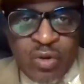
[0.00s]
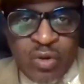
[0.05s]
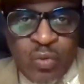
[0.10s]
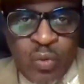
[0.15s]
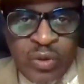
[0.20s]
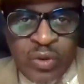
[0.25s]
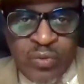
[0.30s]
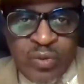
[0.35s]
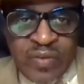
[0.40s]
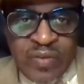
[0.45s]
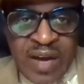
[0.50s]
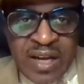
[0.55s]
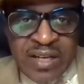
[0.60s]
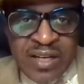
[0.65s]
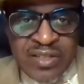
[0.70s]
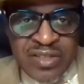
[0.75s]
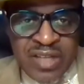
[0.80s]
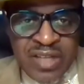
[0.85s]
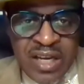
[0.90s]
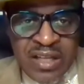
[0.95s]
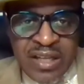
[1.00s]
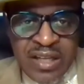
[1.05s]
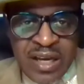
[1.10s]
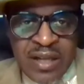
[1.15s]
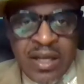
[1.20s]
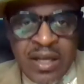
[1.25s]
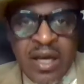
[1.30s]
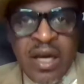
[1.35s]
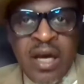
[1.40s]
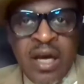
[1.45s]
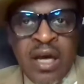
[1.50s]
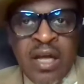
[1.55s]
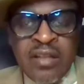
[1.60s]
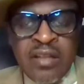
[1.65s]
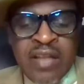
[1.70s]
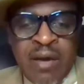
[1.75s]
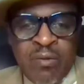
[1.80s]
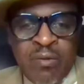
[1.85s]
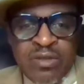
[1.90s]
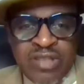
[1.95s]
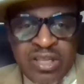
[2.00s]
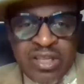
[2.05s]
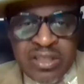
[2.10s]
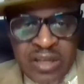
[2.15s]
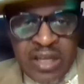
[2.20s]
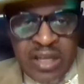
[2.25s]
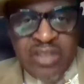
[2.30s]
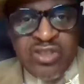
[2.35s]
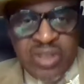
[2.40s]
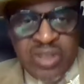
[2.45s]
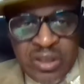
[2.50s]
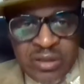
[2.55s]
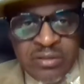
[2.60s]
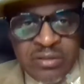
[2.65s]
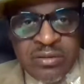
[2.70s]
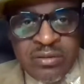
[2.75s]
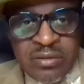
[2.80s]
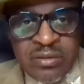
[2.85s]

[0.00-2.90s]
we got to understand that there was a nation